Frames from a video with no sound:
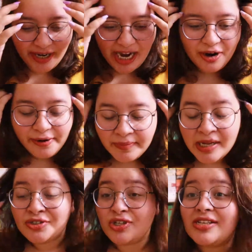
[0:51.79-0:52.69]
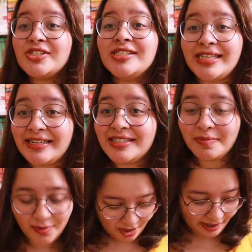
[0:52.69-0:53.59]
Now, just to set
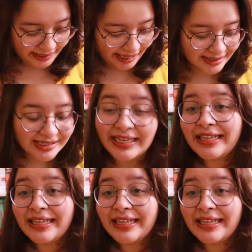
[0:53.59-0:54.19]
some context,